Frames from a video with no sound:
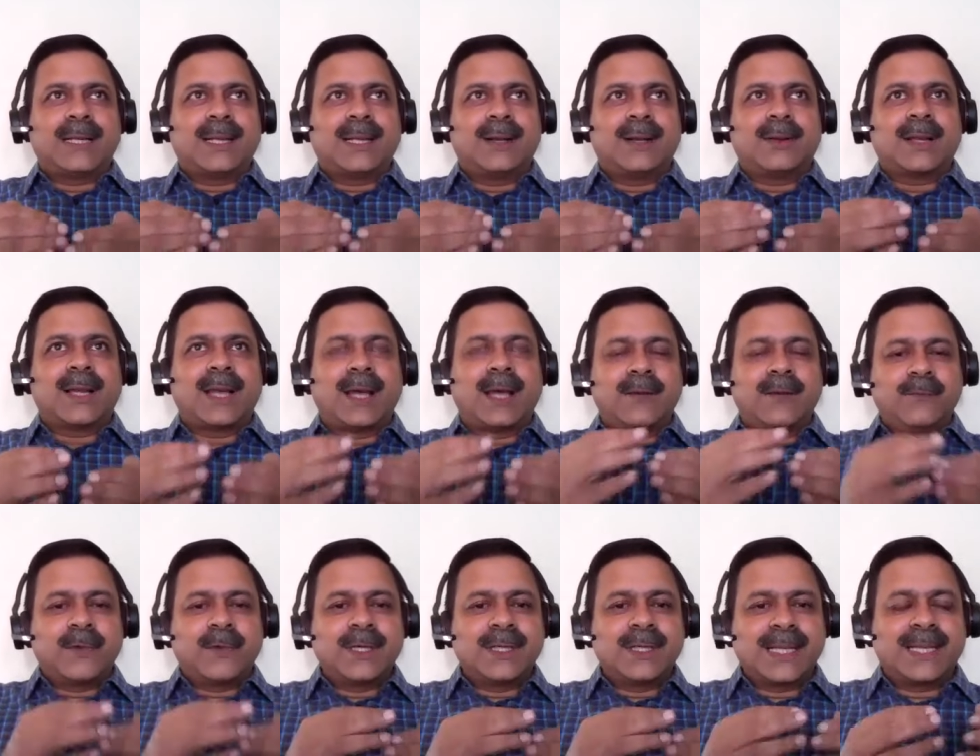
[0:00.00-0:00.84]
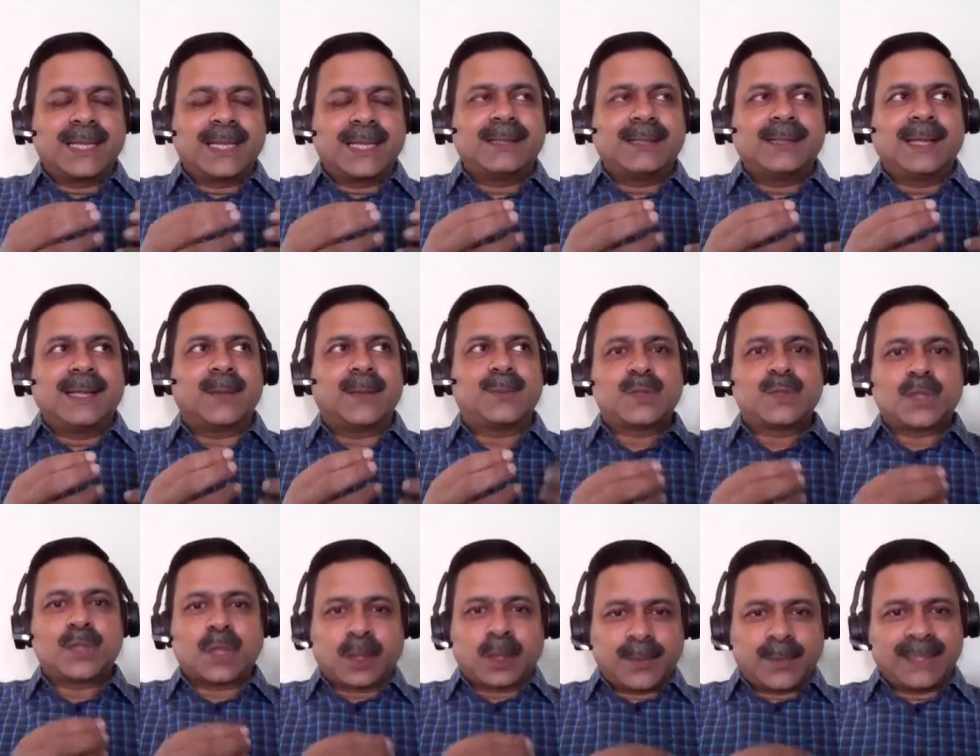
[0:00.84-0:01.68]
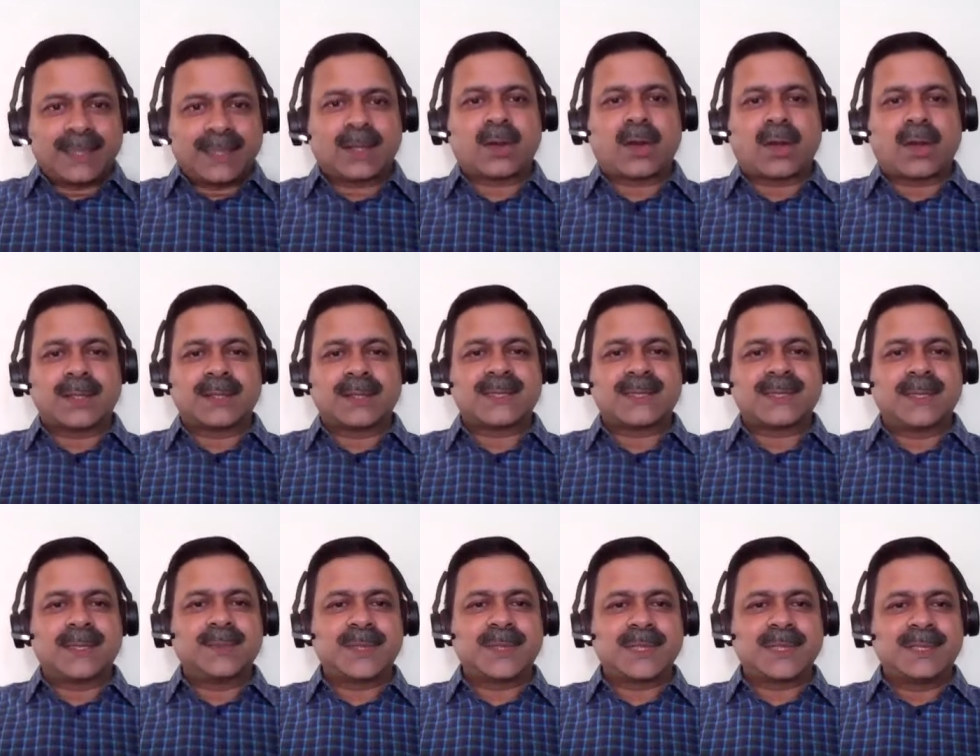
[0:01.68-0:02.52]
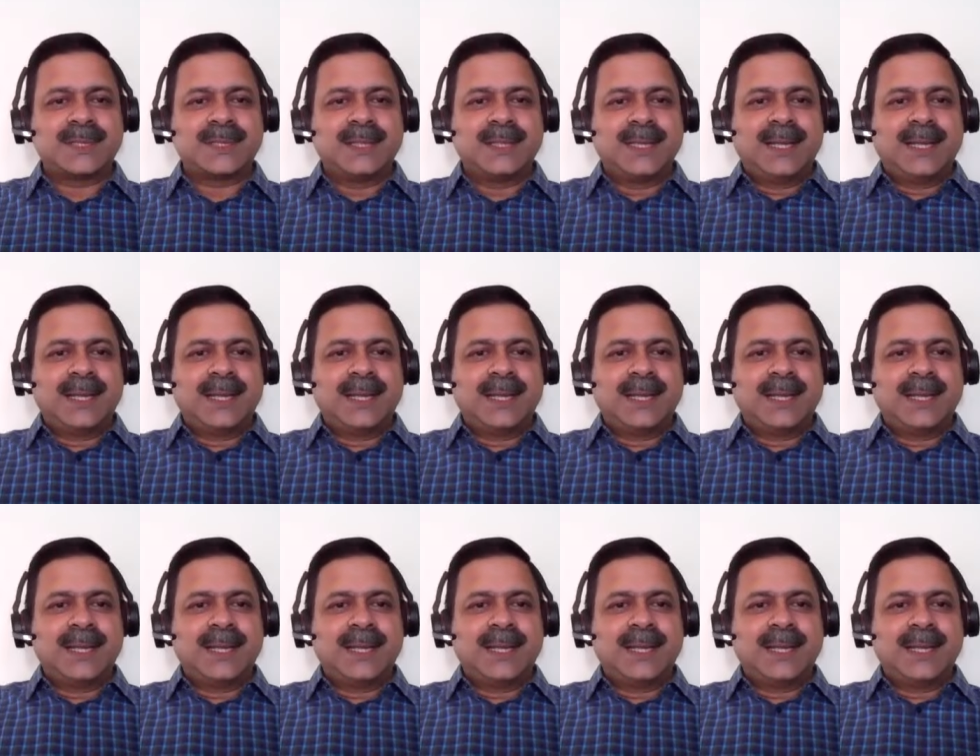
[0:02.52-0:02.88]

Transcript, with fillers: you know converting, absorbing the concept